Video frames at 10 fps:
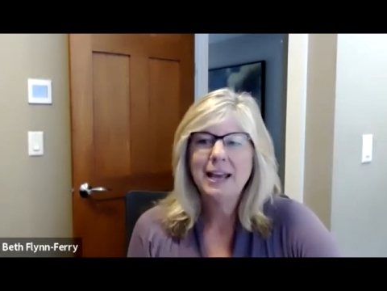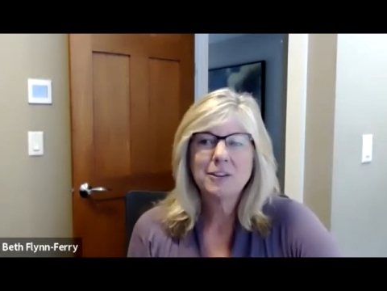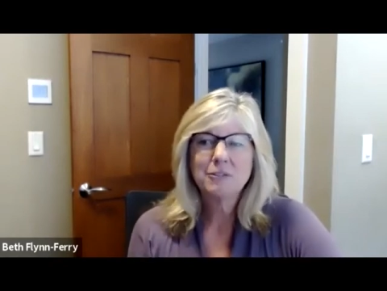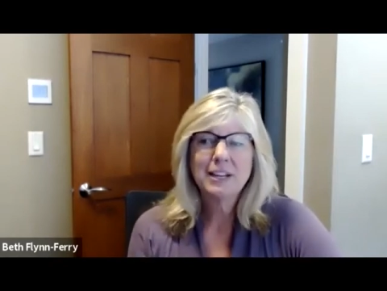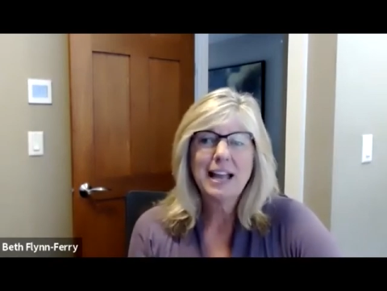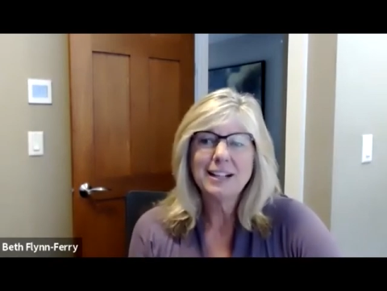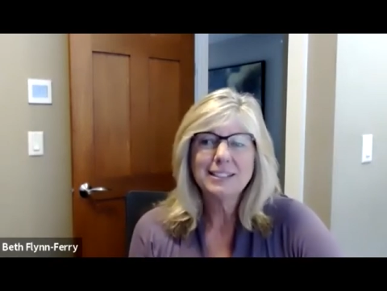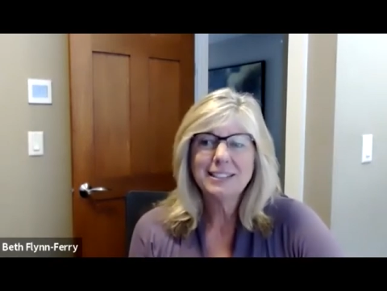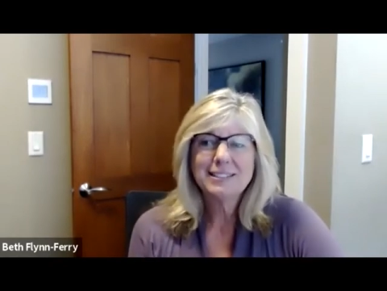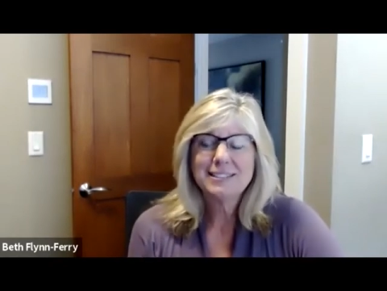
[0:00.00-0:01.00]
and the
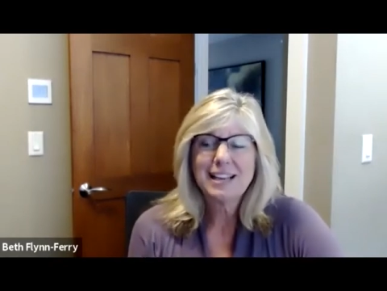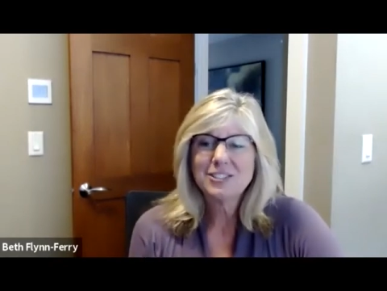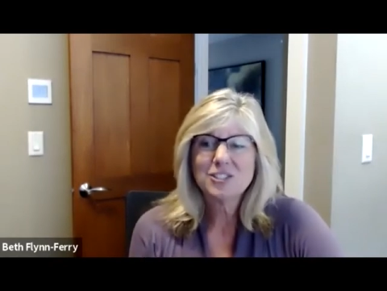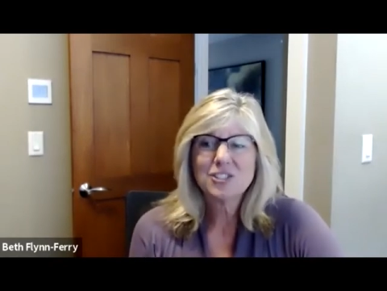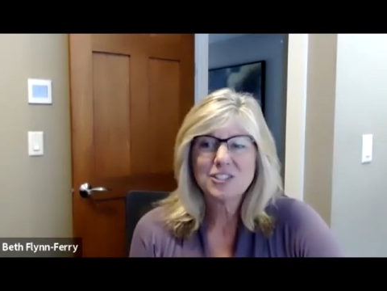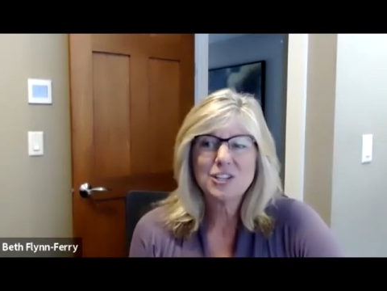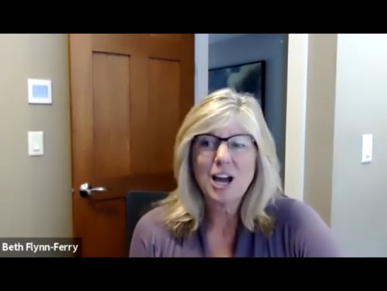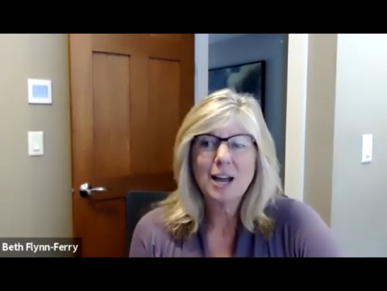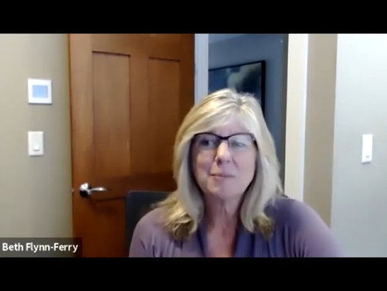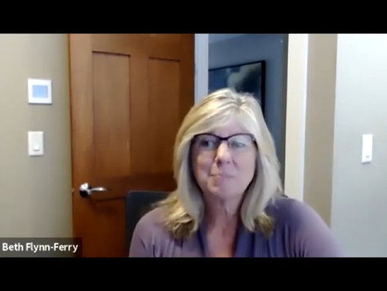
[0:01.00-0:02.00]
reality is that's just
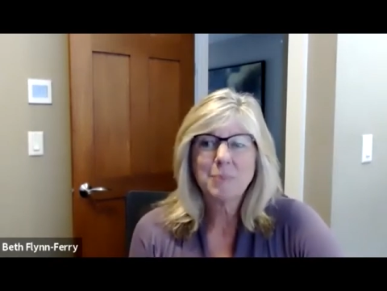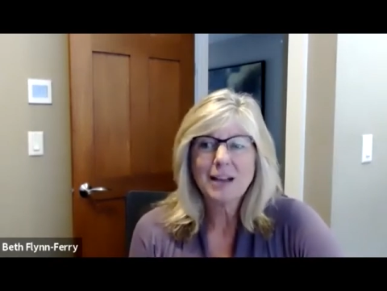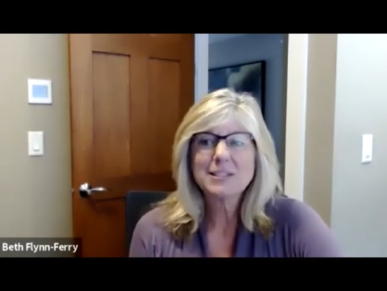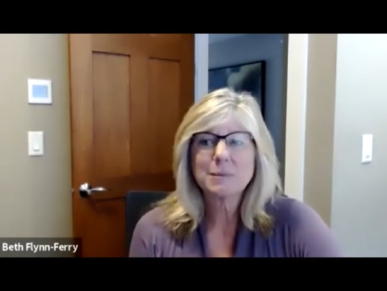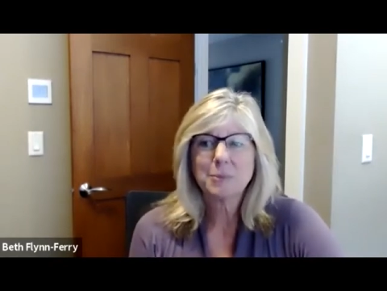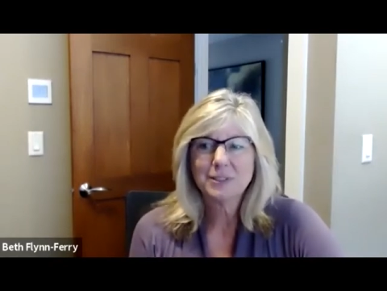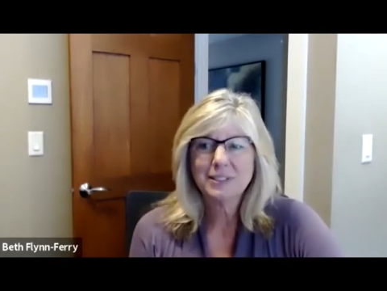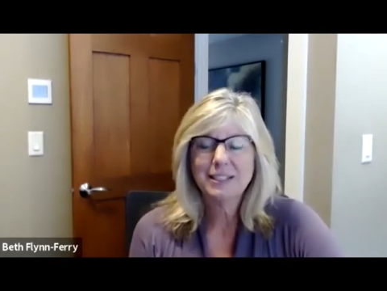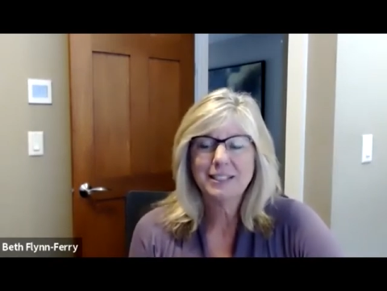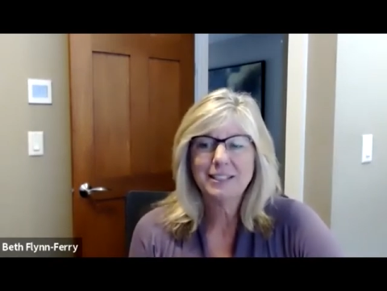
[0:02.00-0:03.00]
not possible
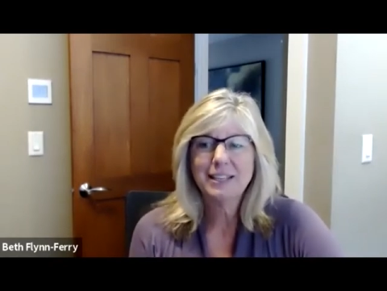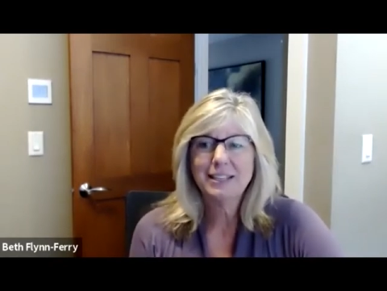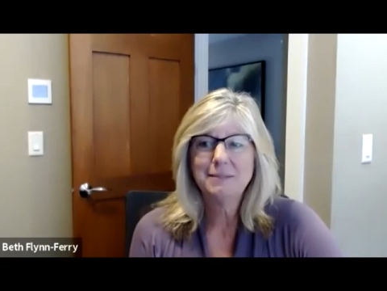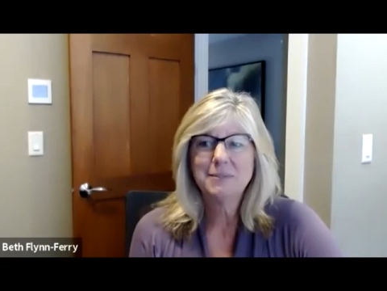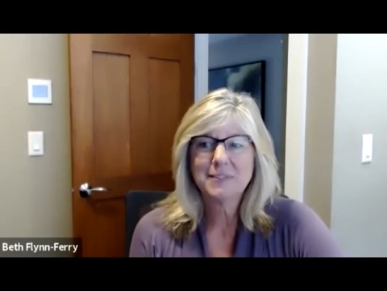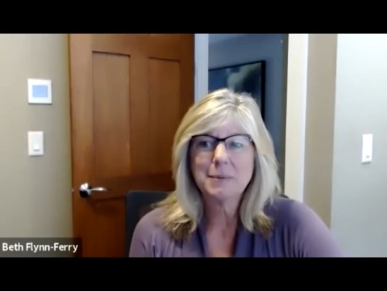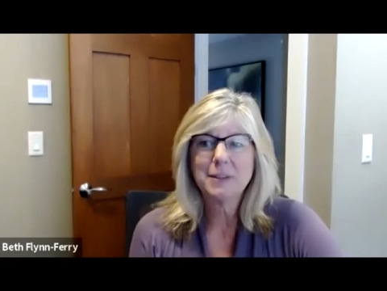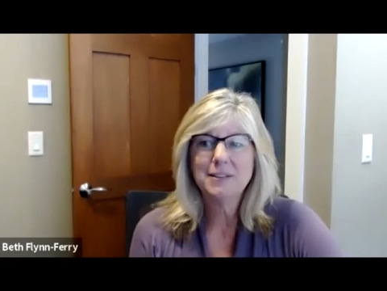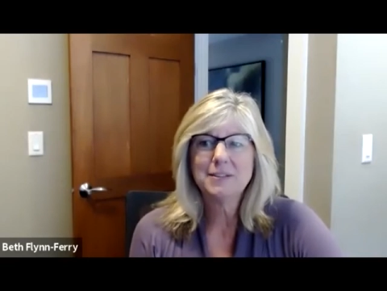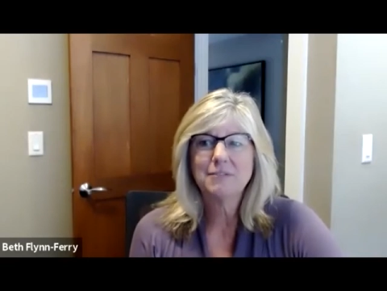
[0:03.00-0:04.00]
in in some of
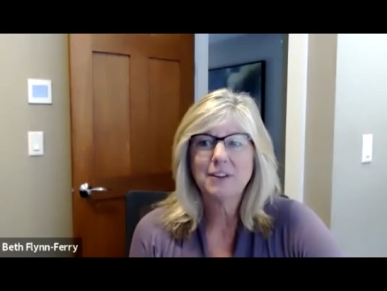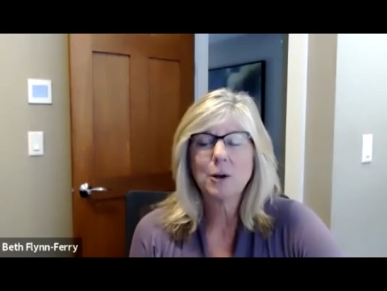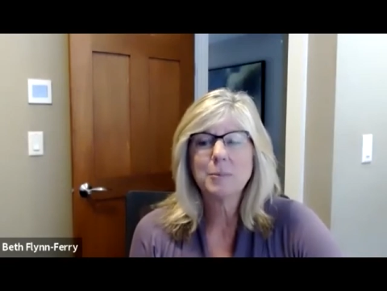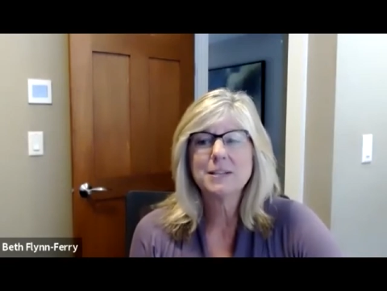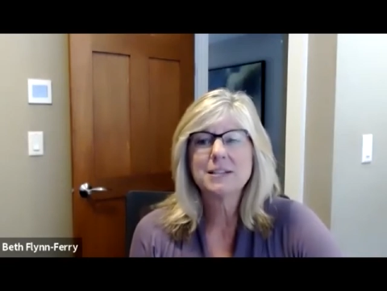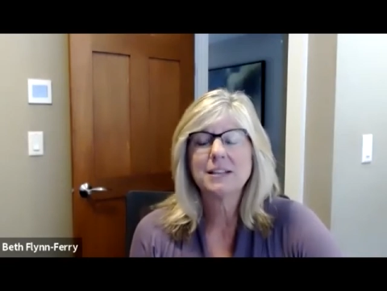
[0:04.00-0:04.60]
these environments.